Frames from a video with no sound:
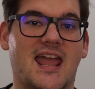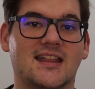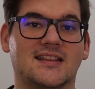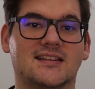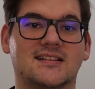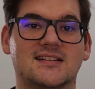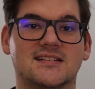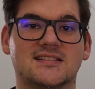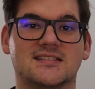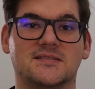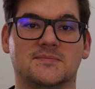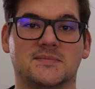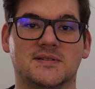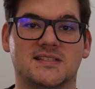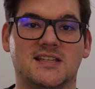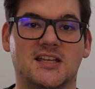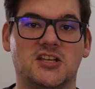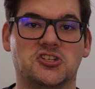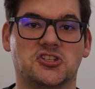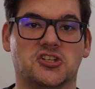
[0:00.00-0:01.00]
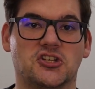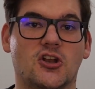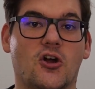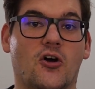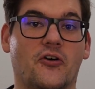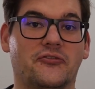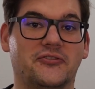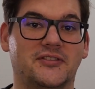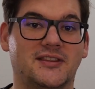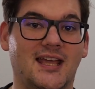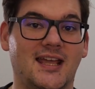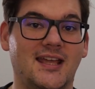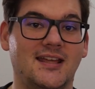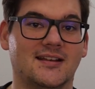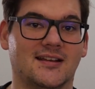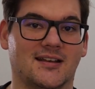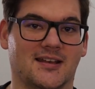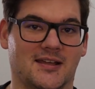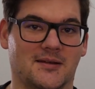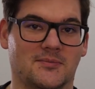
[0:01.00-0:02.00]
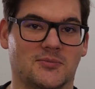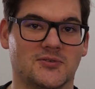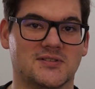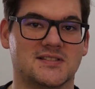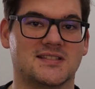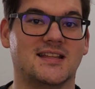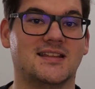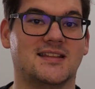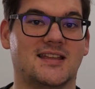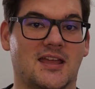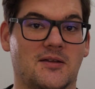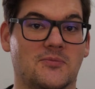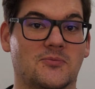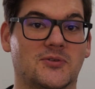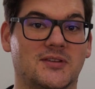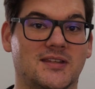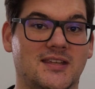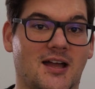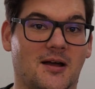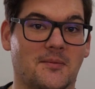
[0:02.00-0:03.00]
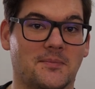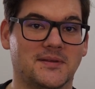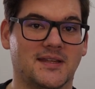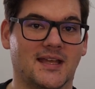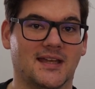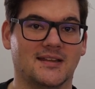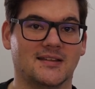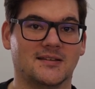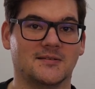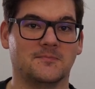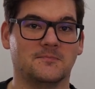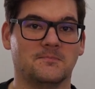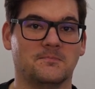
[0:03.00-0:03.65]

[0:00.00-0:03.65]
and customization of data labels that came with the update.